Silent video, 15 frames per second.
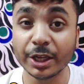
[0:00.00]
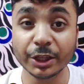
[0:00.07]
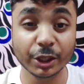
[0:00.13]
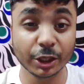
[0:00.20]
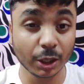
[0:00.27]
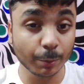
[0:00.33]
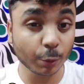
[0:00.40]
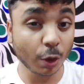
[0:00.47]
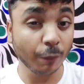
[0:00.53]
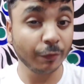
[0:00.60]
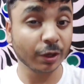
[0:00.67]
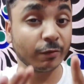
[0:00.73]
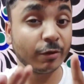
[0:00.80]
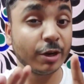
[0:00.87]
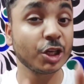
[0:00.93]
the number of
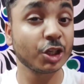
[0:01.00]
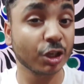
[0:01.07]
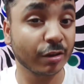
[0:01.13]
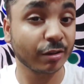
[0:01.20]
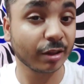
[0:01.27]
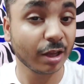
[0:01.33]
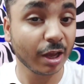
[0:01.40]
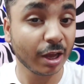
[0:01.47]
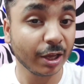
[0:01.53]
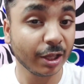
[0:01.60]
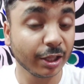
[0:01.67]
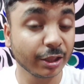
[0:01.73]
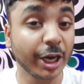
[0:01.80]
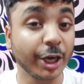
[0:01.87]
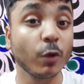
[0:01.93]
revisions
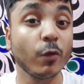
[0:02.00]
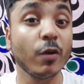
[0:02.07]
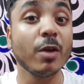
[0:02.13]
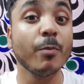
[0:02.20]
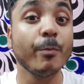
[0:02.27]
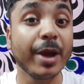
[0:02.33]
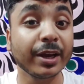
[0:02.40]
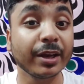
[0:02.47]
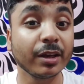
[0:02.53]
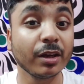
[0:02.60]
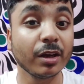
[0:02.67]
that you will make